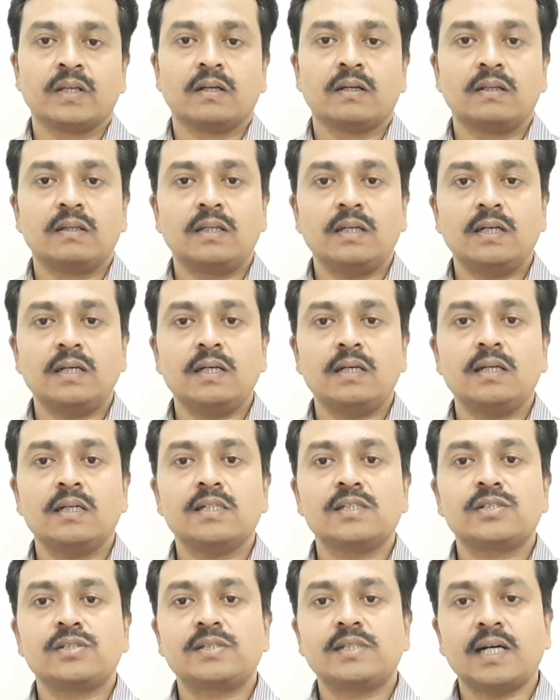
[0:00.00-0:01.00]
The
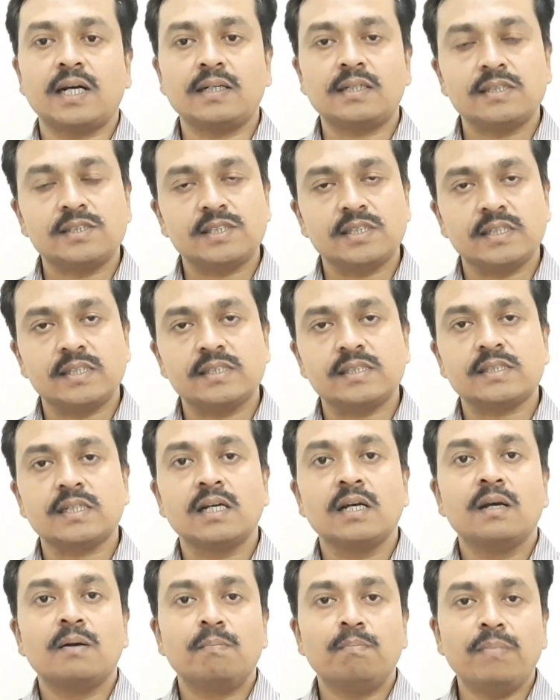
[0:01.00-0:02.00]
strategies
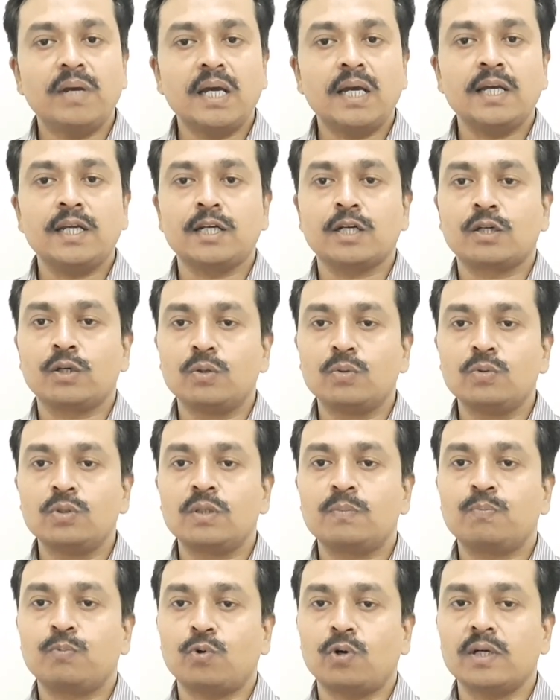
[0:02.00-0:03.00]
may
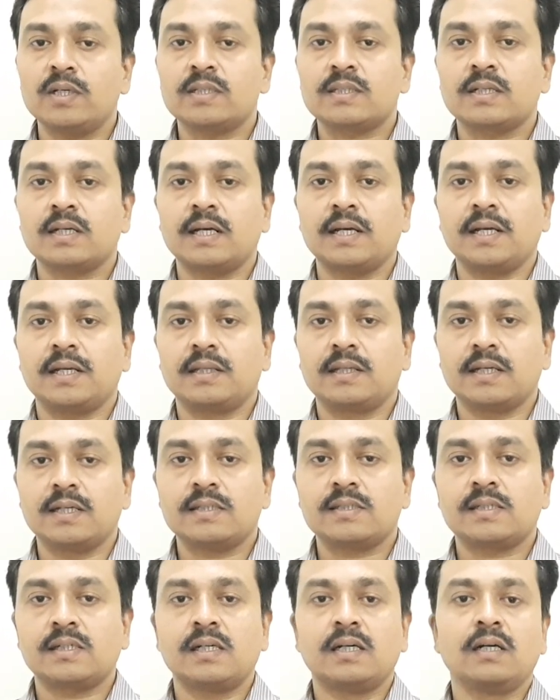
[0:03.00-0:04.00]
include points like
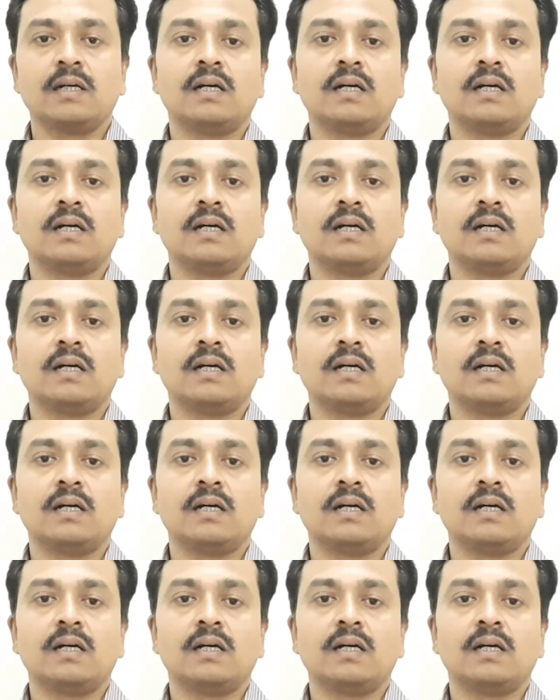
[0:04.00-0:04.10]
this.